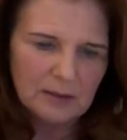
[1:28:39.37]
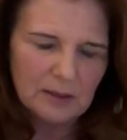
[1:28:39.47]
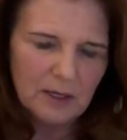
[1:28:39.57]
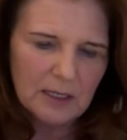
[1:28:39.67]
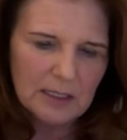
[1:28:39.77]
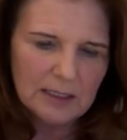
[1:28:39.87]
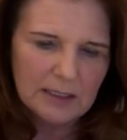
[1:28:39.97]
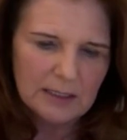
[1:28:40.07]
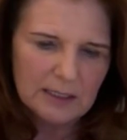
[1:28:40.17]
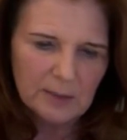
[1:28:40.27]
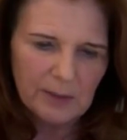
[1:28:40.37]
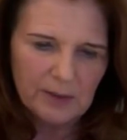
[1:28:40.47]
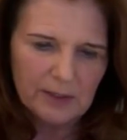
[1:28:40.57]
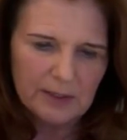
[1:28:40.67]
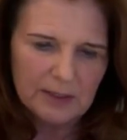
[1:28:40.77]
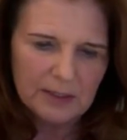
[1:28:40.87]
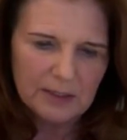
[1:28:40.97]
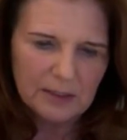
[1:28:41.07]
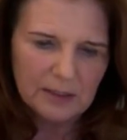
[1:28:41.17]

in our clinical experience